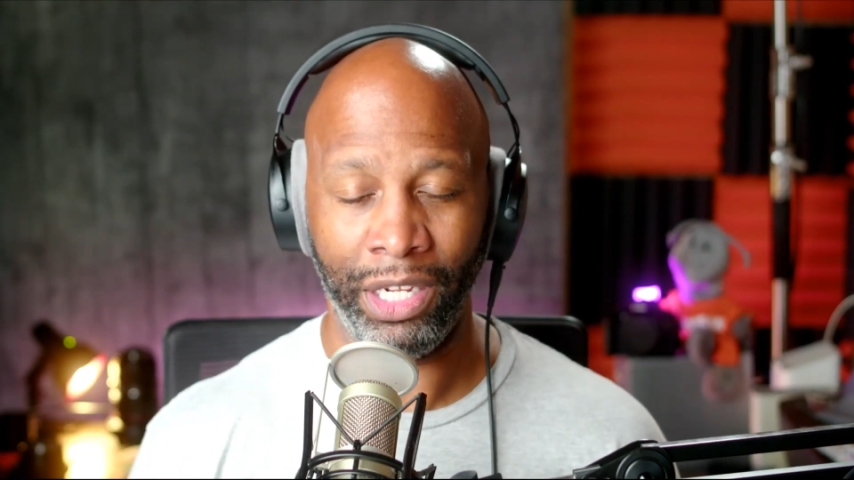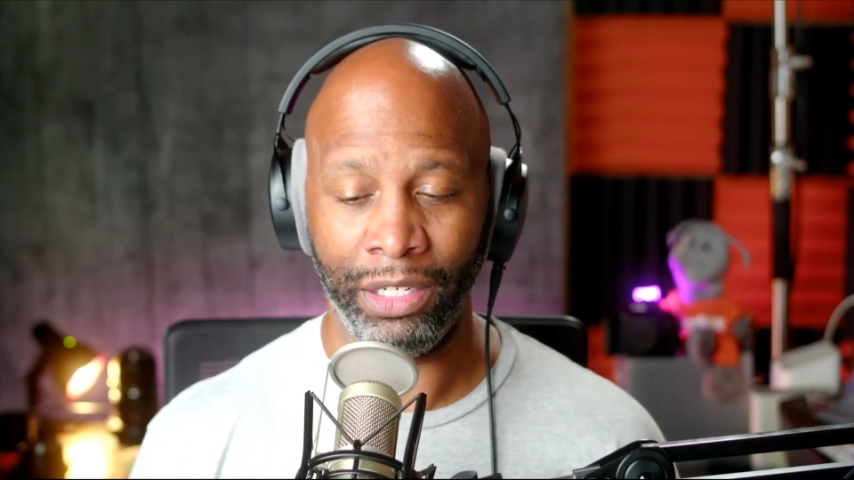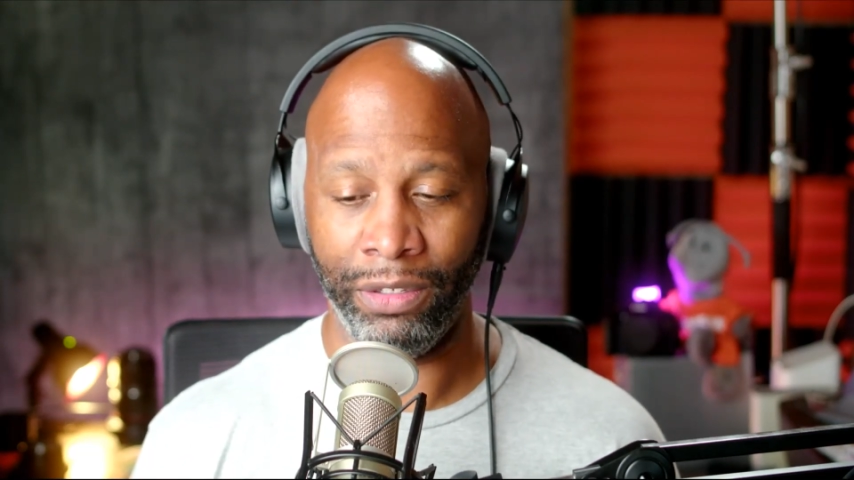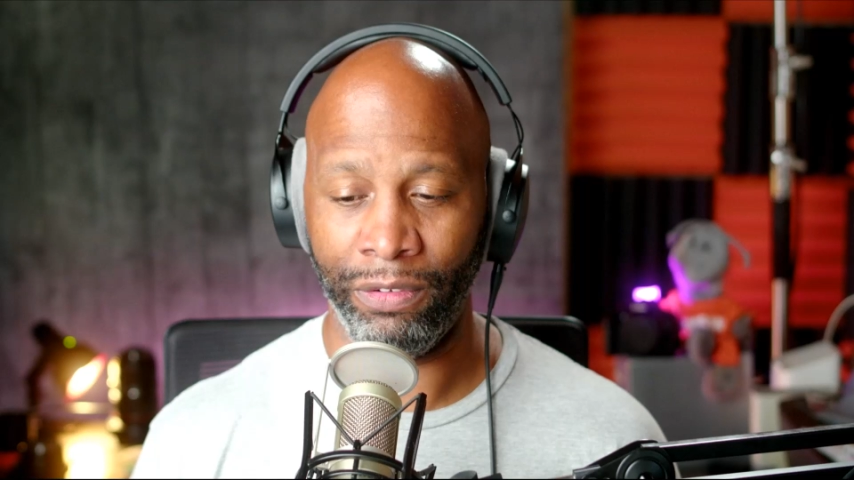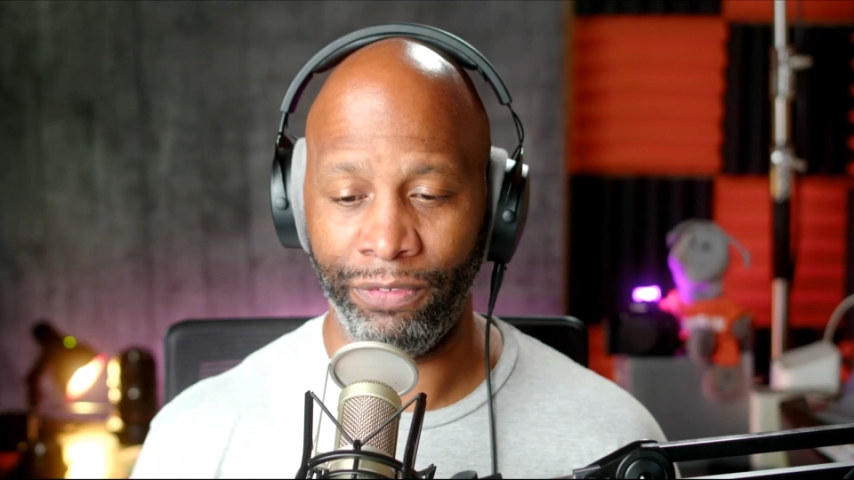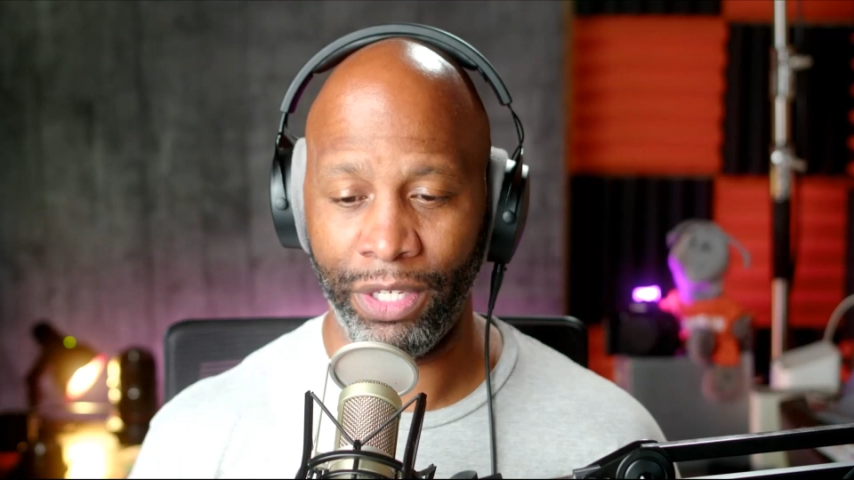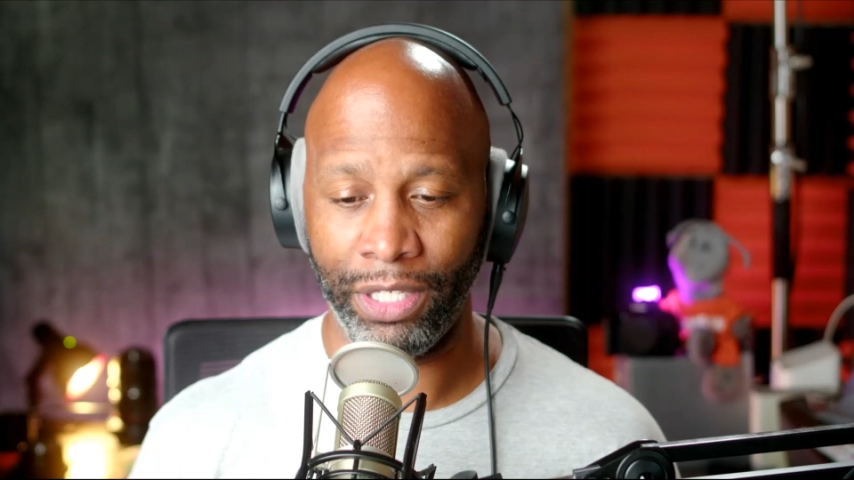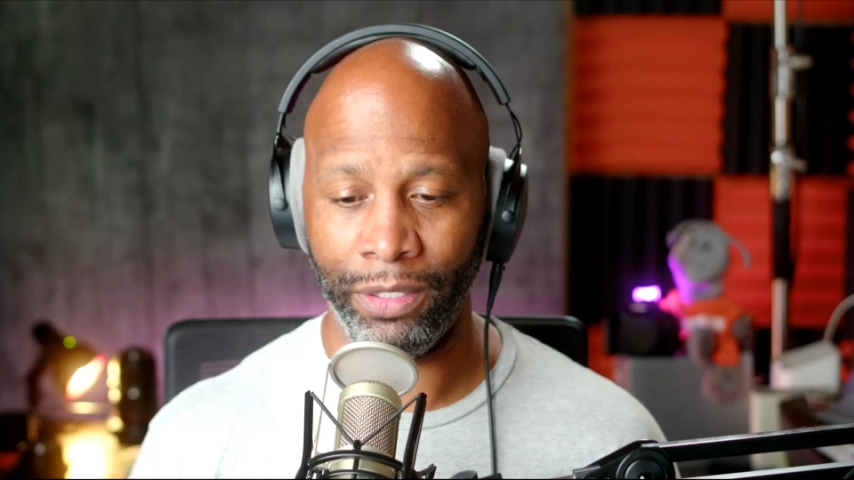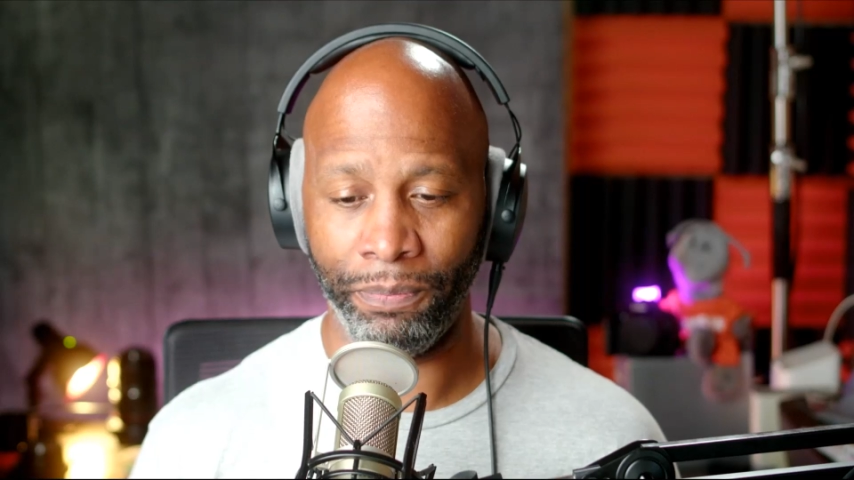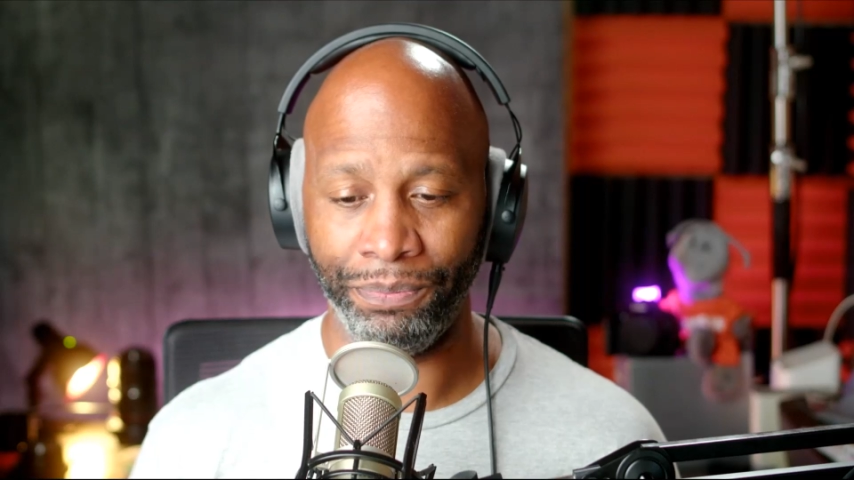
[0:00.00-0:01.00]
I love
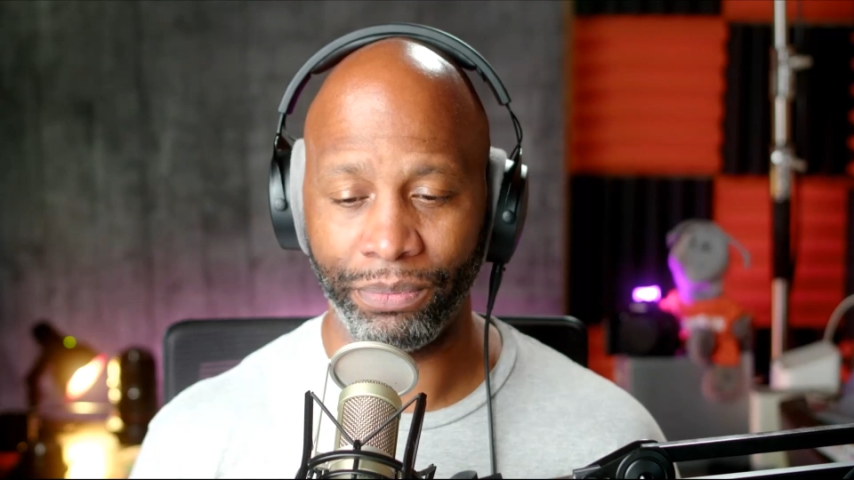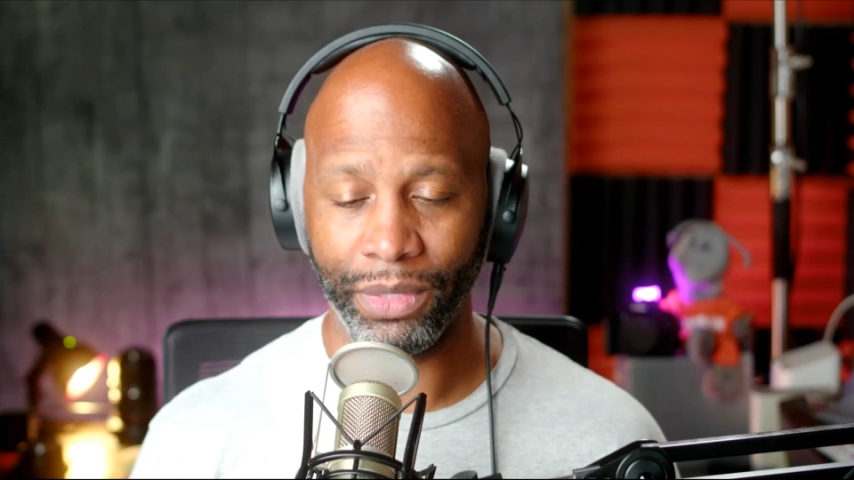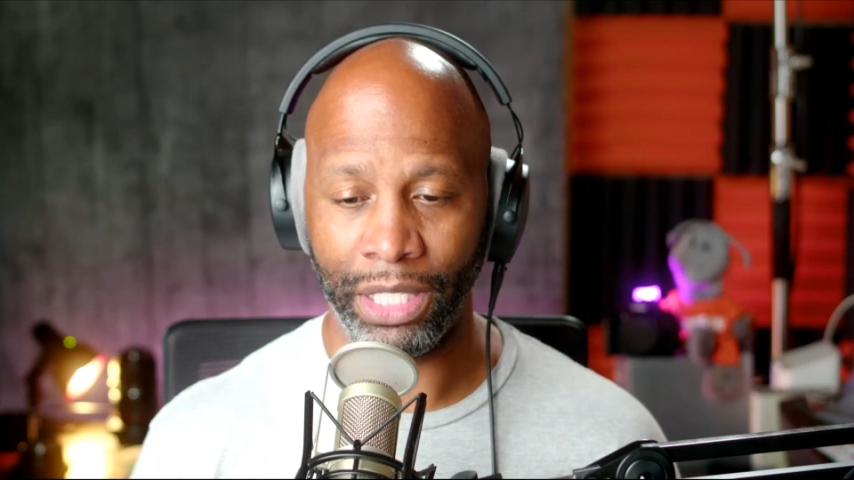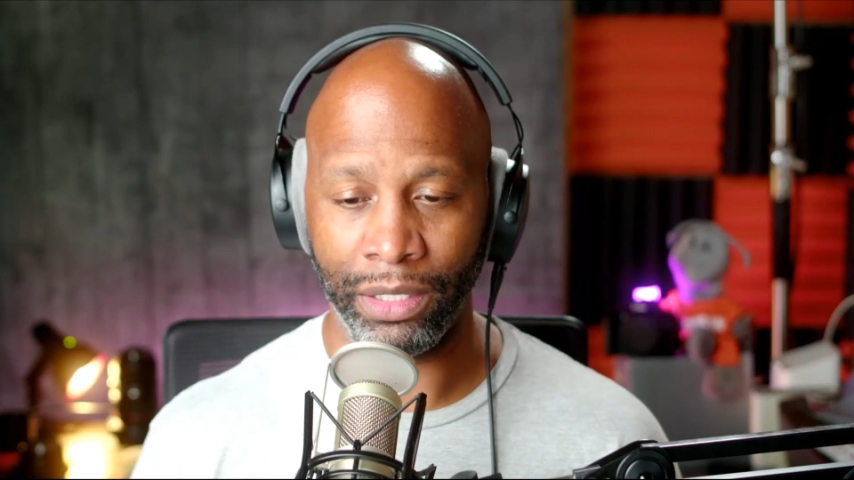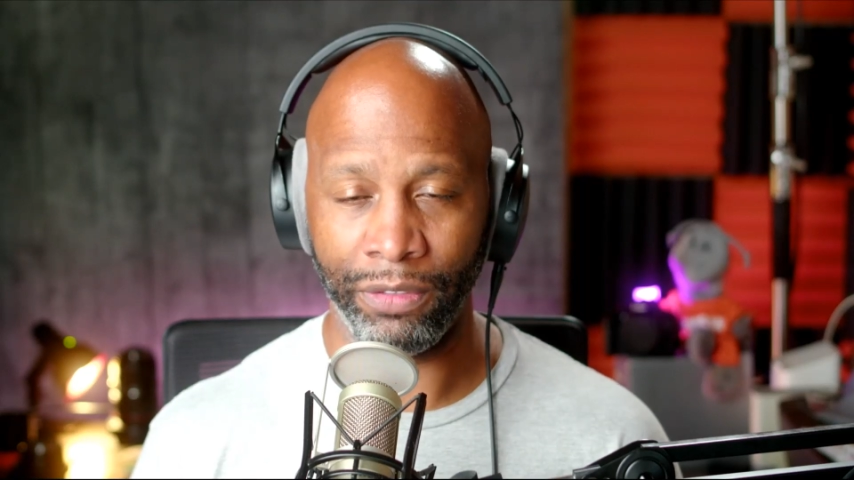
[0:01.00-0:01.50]
um I